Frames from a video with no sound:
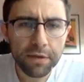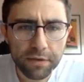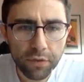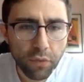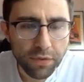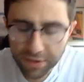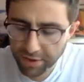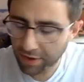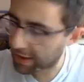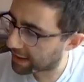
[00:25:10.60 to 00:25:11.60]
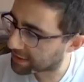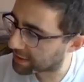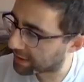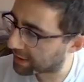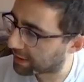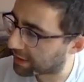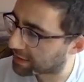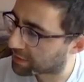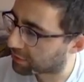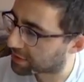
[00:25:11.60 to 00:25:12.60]
Don't start cancelling things.
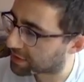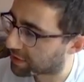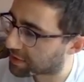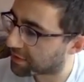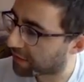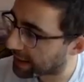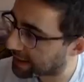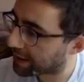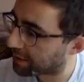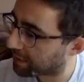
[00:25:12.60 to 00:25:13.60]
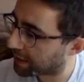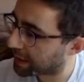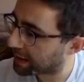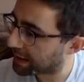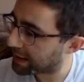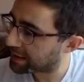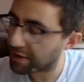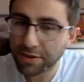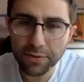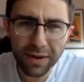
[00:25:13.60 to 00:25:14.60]
Don't start dividing by e to the
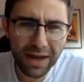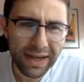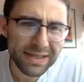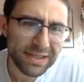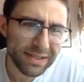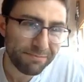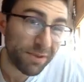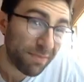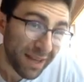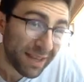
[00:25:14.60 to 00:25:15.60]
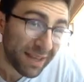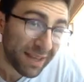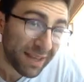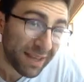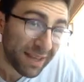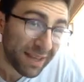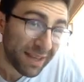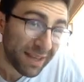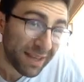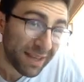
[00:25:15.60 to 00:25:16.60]
2x. You might get lucky.
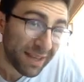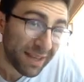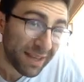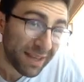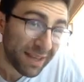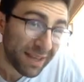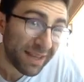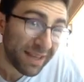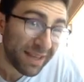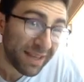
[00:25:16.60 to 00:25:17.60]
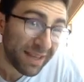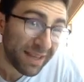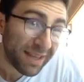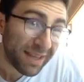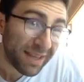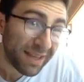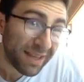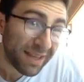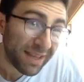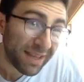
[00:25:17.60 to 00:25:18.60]
You might get lucky and get the
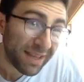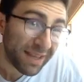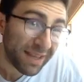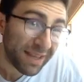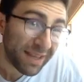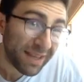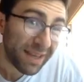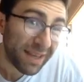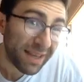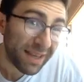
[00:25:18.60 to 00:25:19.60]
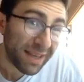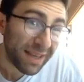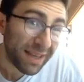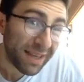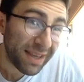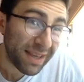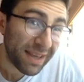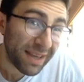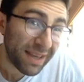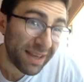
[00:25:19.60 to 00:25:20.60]
answer. All right, it has
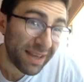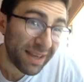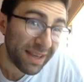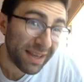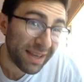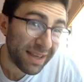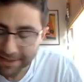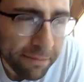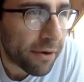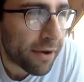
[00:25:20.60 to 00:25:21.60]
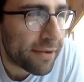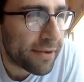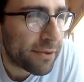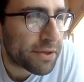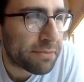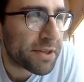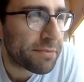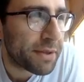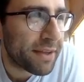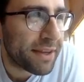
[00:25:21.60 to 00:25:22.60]
happened. I remember it must have
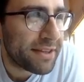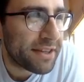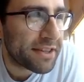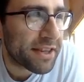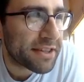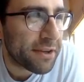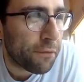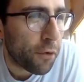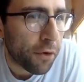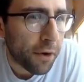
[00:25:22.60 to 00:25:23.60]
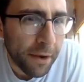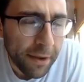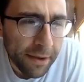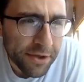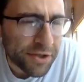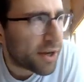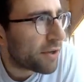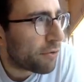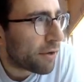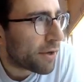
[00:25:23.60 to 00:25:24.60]
been 1964,
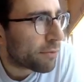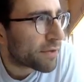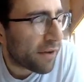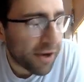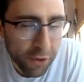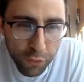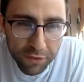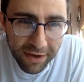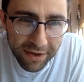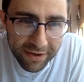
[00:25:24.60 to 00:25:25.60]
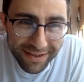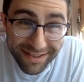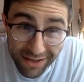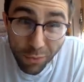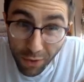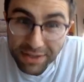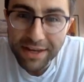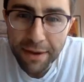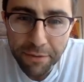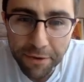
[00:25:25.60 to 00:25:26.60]
January. It was a very cold day, and it did once
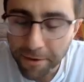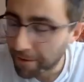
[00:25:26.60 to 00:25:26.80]
happen.